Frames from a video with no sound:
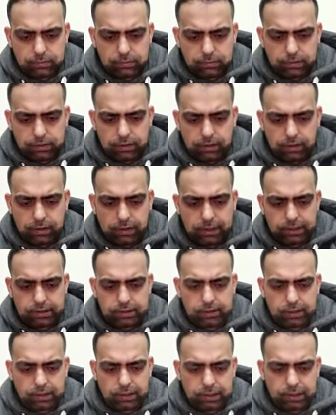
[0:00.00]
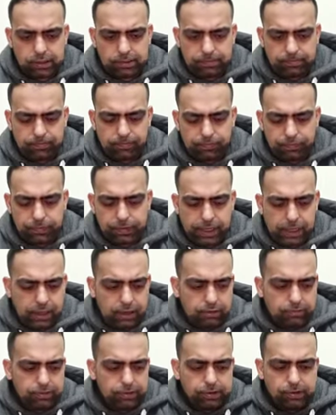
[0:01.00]
So let's try
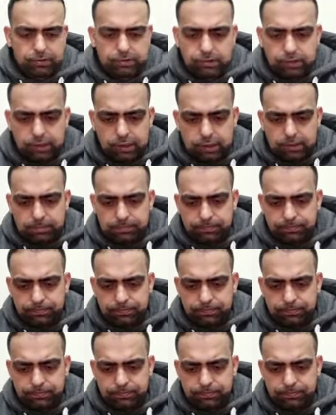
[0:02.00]
now. We're gonna try